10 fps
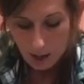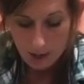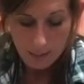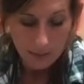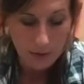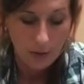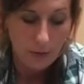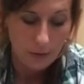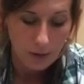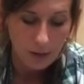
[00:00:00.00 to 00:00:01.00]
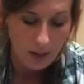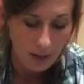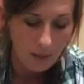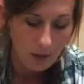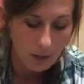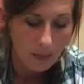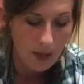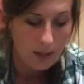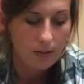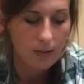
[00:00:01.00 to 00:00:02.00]
to. Um, so the first thing I want you to
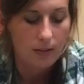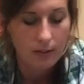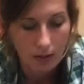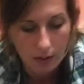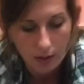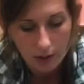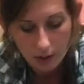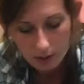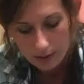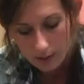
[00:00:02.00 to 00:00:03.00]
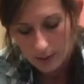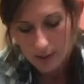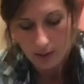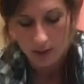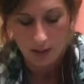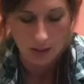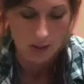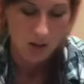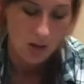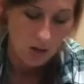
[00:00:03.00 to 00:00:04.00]
make is a cylinder.
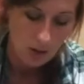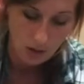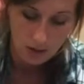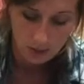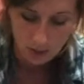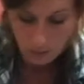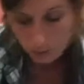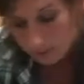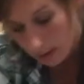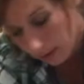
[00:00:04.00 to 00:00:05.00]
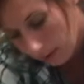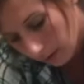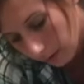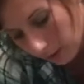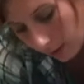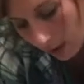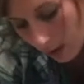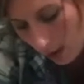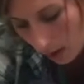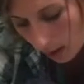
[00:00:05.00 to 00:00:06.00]
So this would be a cylinder.
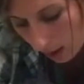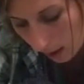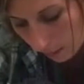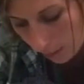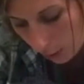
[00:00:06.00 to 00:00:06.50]
Um,